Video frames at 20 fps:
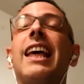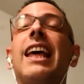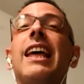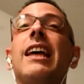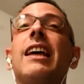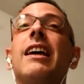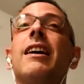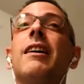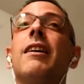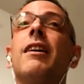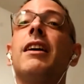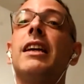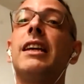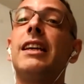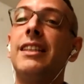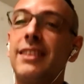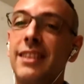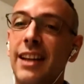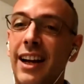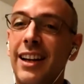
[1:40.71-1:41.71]

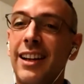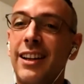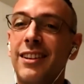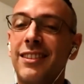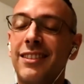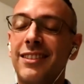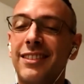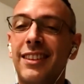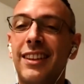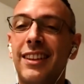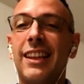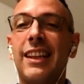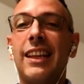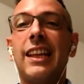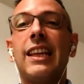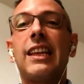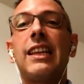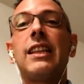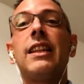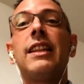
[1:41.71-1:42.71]
Italian,
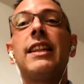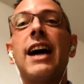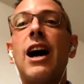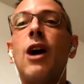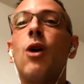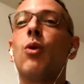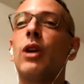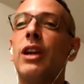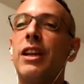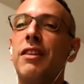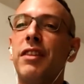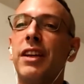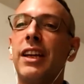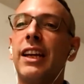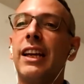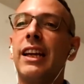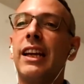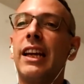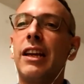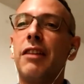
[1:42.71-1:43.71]
now
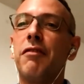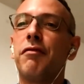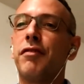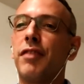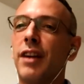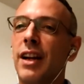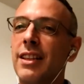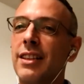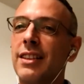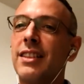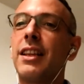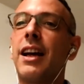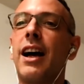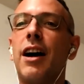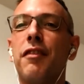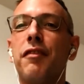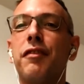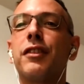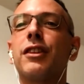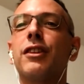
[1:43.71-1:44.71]
living in France
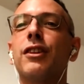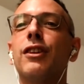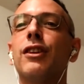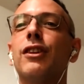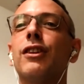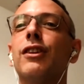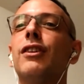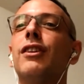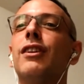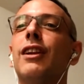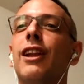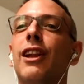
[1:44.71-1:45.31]
after